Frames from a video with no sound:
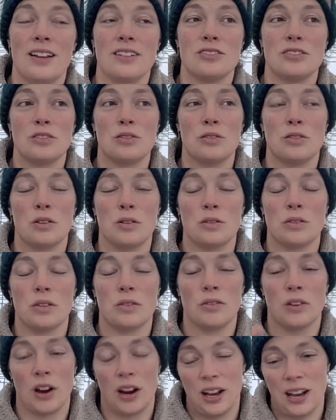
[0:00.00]
so the
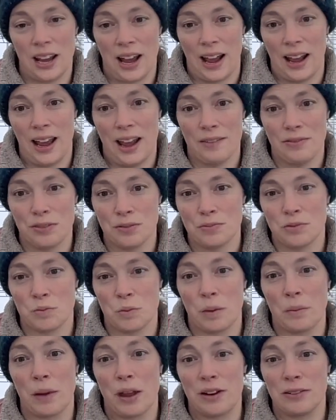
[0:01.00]
variety I have from
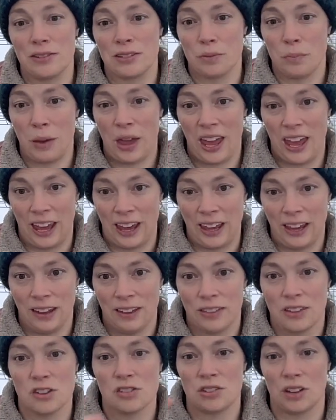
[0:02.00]
Spring Meadow was pink.
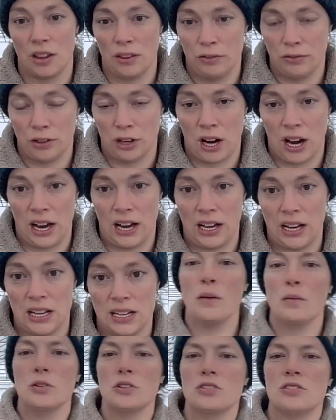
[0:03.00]
There's other varieties.
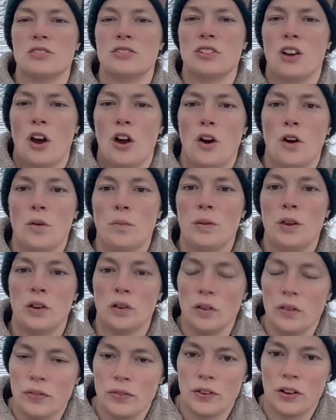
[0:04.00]
They were so
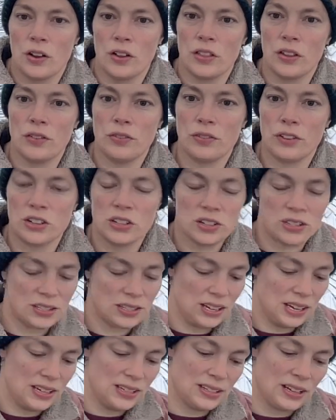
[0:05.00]
beautiful the first
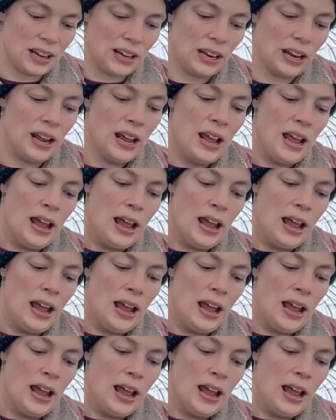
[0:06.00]
season.